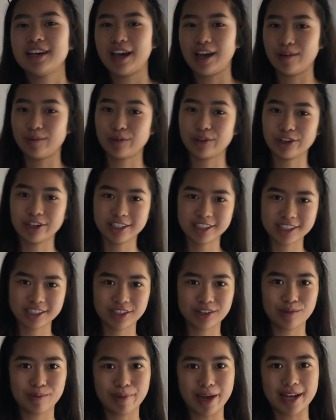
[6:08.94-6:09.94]
I'm going to
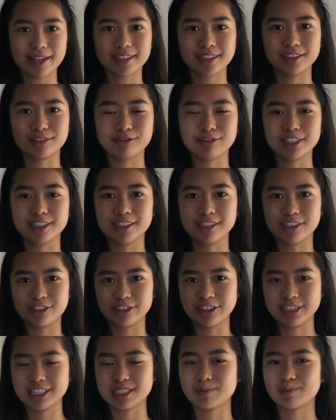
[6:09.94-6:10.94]
go back in with the
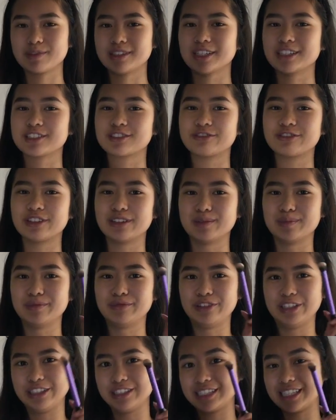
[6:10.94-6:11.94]
crease brush from
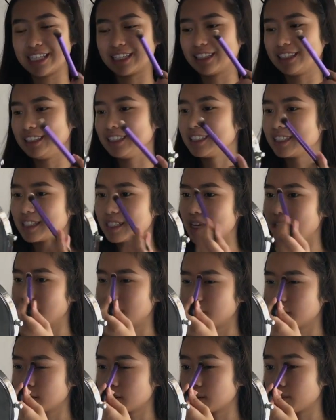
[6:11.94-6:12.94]
Real Techniques
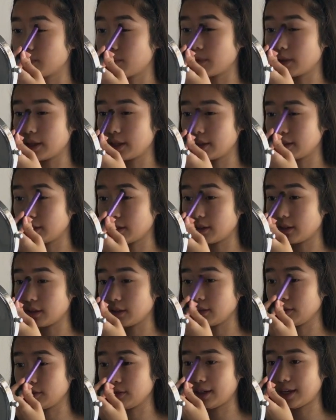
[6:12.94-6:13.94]
and just blend
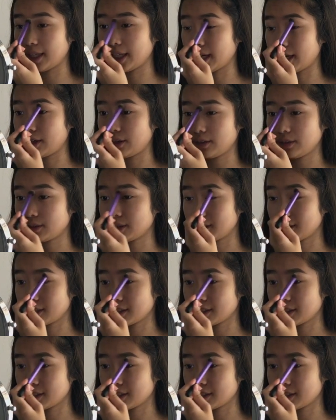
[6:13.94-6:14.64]
all of that out.